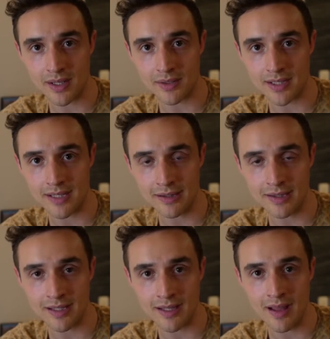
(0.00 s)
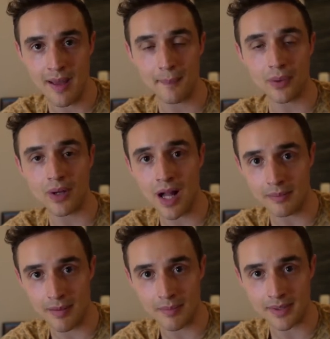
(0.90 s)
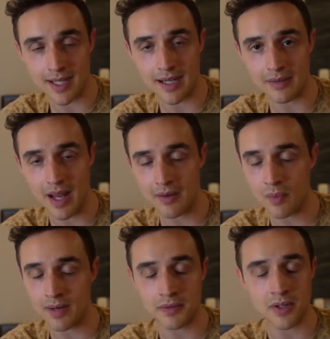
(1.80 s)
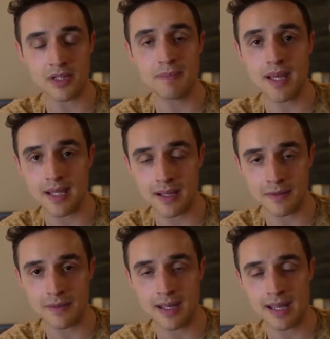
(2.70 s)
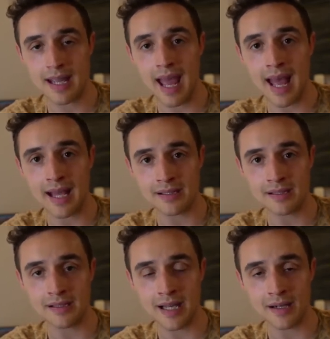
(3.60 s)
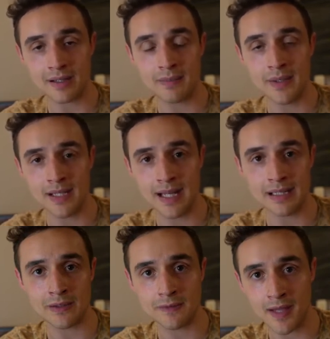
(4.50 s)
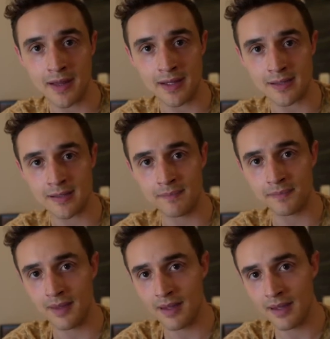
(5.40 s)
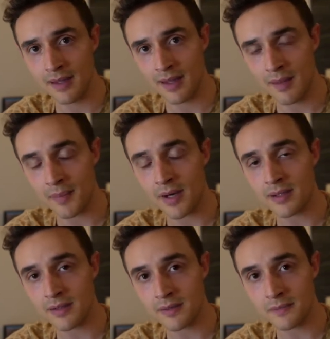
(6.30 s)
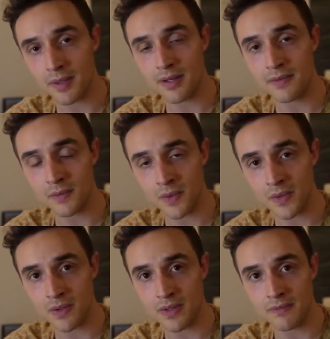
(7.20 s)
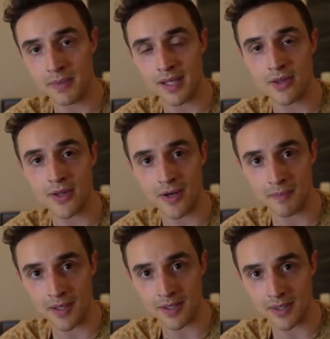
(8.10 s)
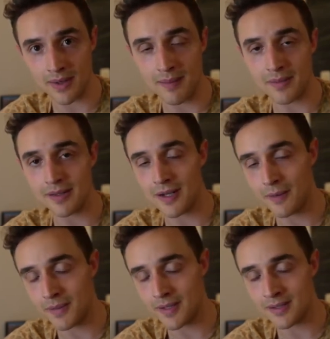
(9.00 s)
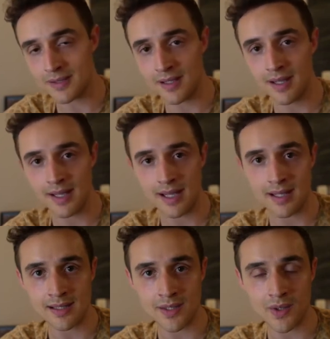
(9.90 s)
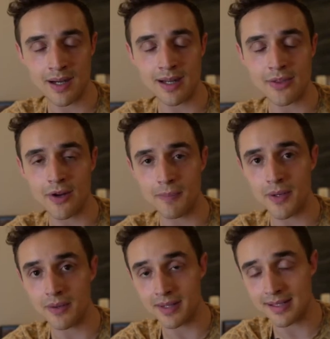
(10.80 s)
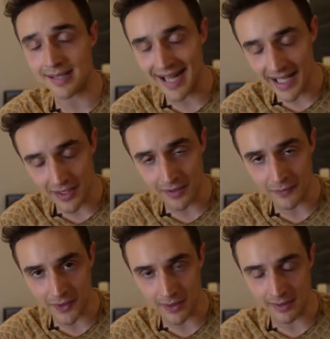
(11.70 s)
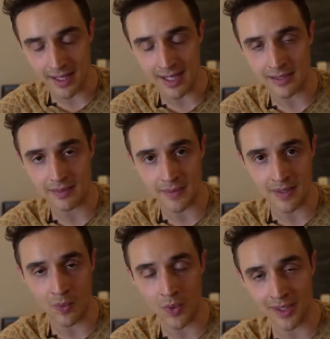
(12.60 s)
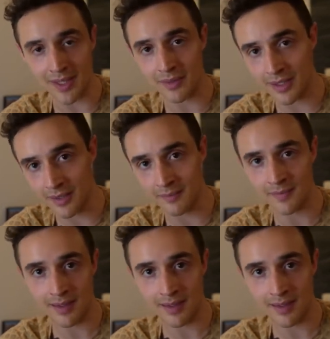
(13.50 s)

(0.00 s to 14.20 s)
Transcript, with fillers: underneath the problems and, and whatever they're speaking of as they are communicating their feelings. Part of, part of the role of being a therapist or hypnotherapist is creating a therapeutic container for your client to be working within.